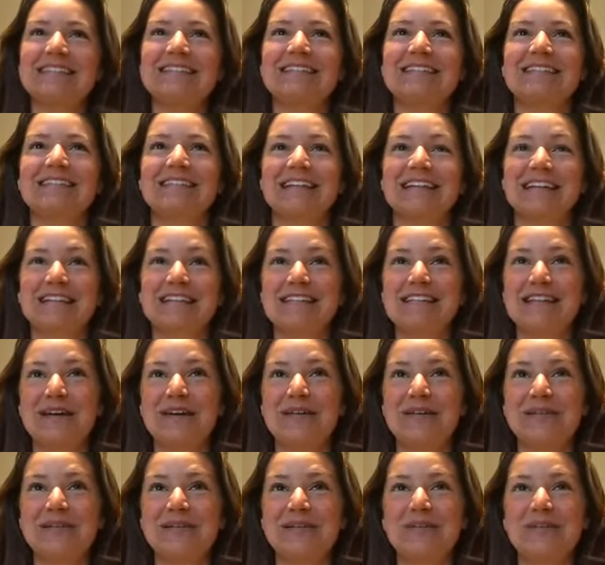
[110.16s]
that's
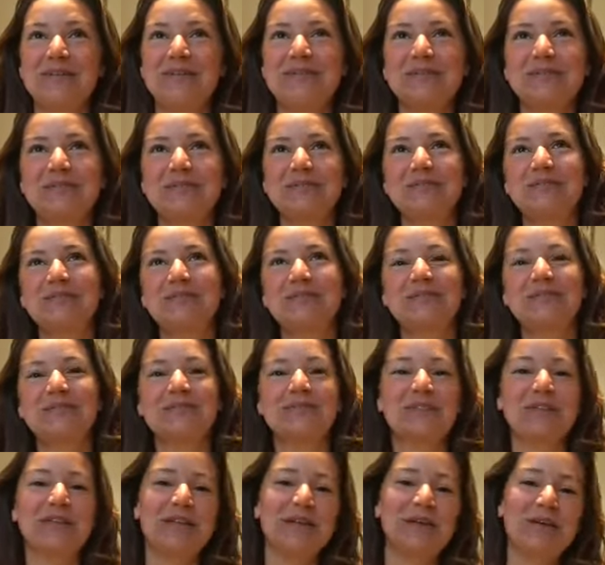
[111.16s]
how
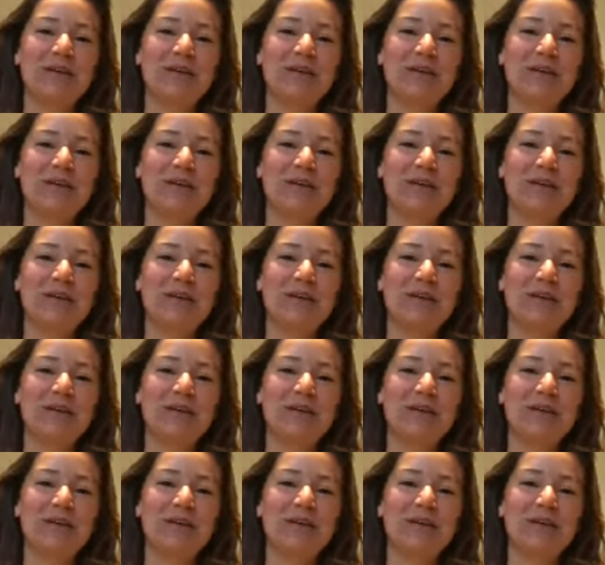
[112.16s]
it all